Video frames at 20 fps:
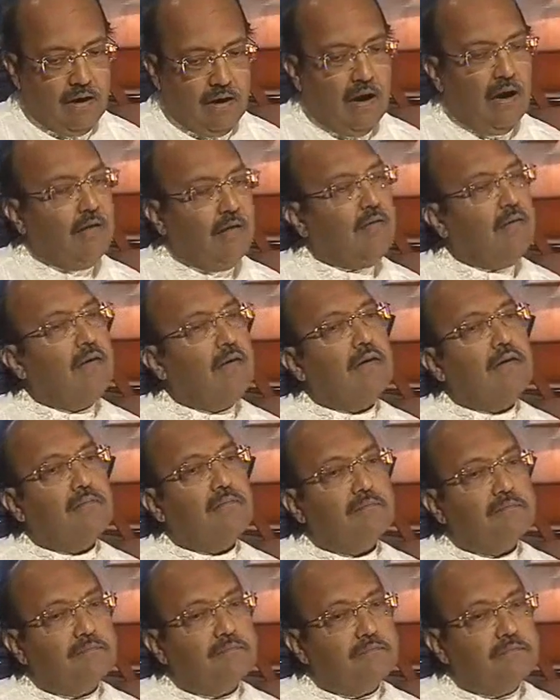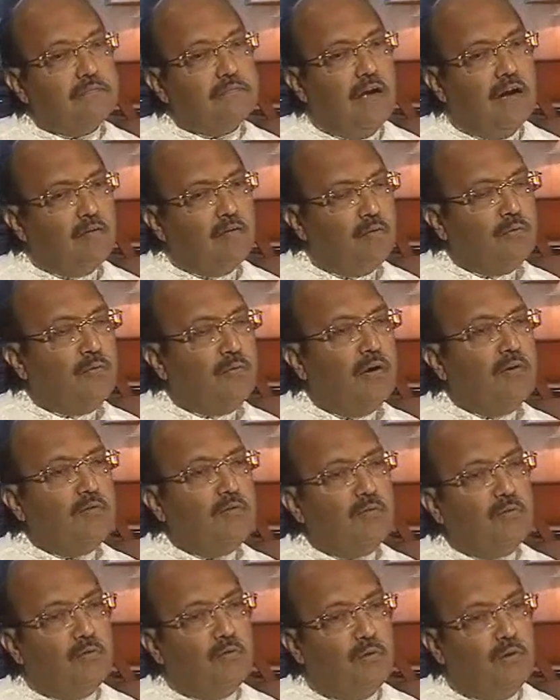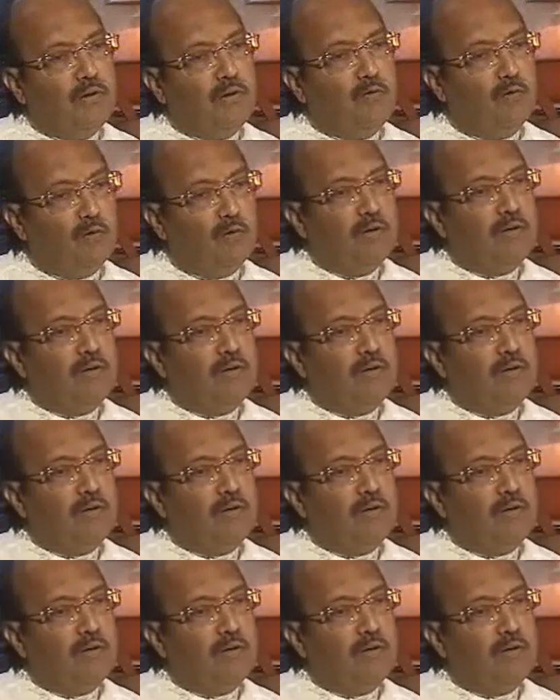And uh, I don't want to go in